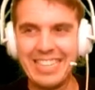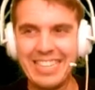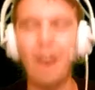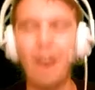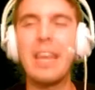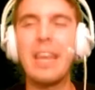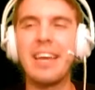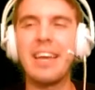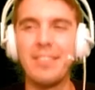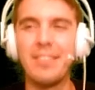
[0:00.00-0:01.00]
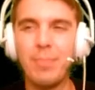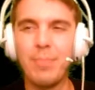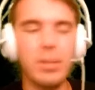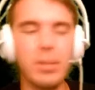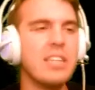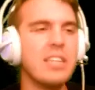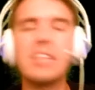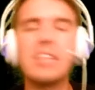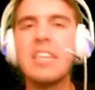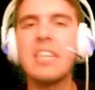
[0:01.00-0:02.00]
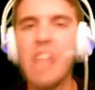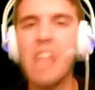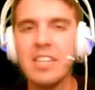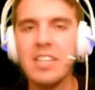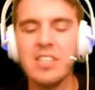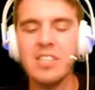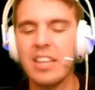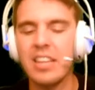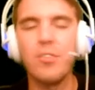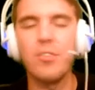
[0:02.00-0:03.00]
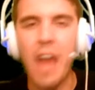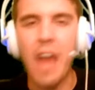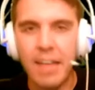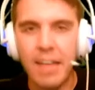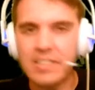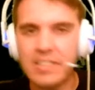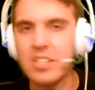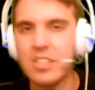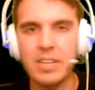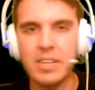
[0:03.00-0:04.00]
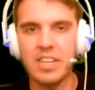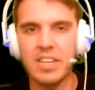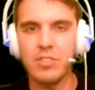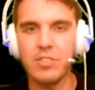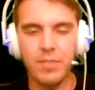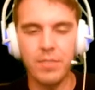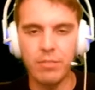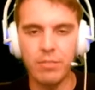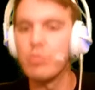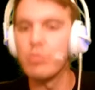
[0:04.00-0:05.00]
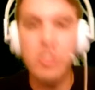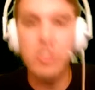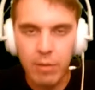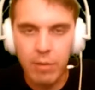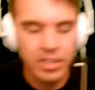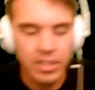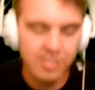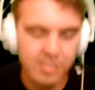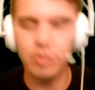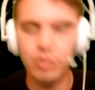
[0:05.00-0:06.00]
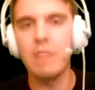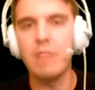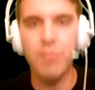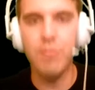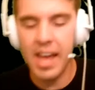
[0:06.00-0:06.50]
Oh, yeah. But let's say Jax is like level 5 at 6 minutes in or something, which is about realistic. You're level 5.